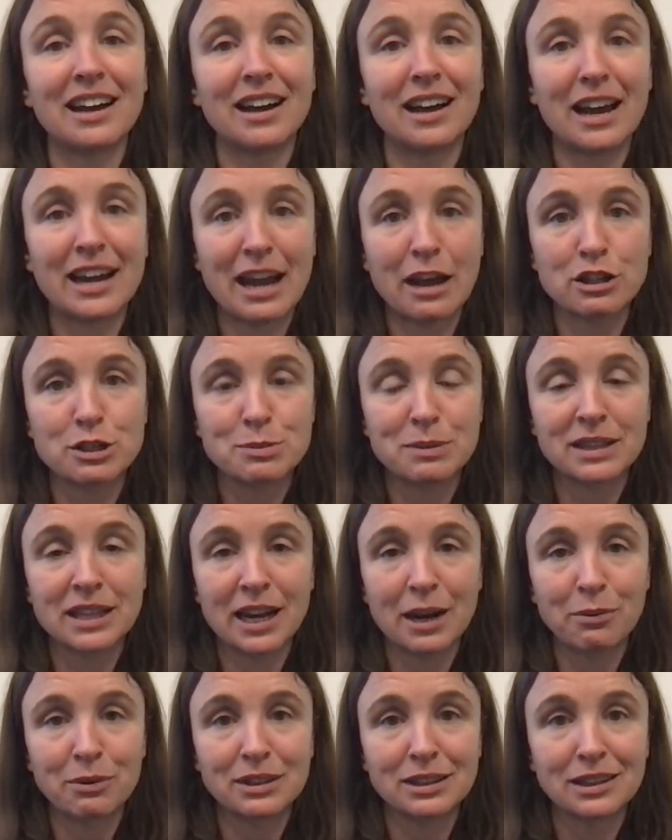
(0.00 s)
announcement that
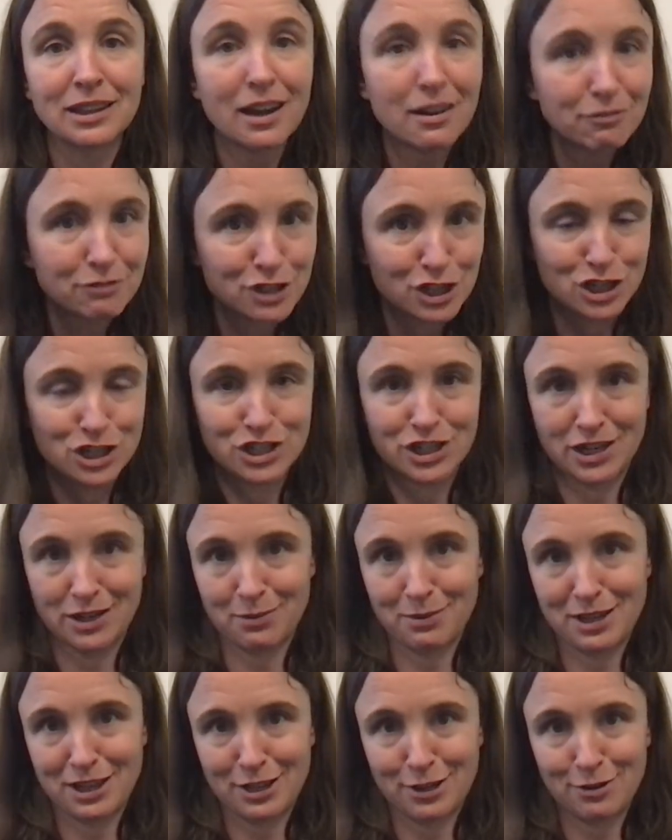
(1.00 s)
I would love to share
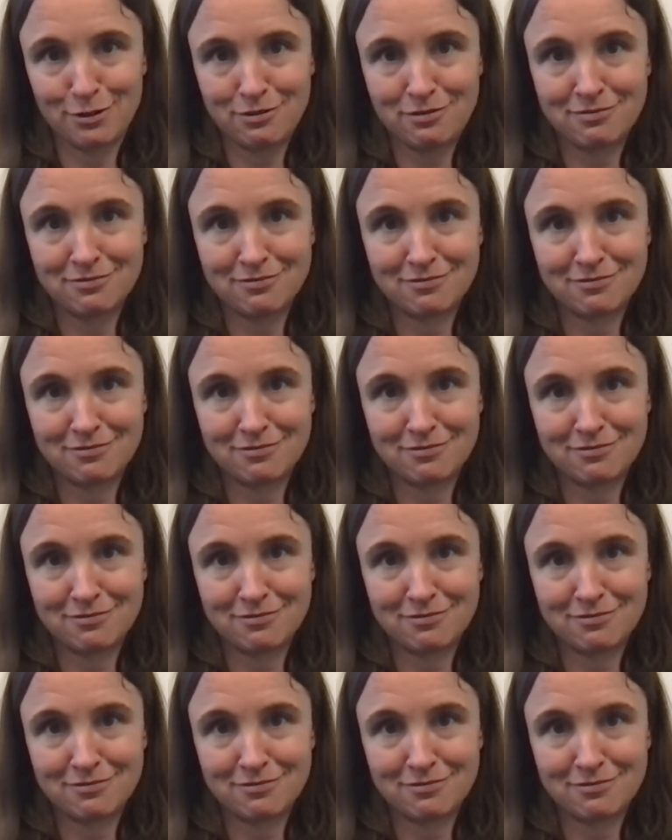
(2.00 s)
with you,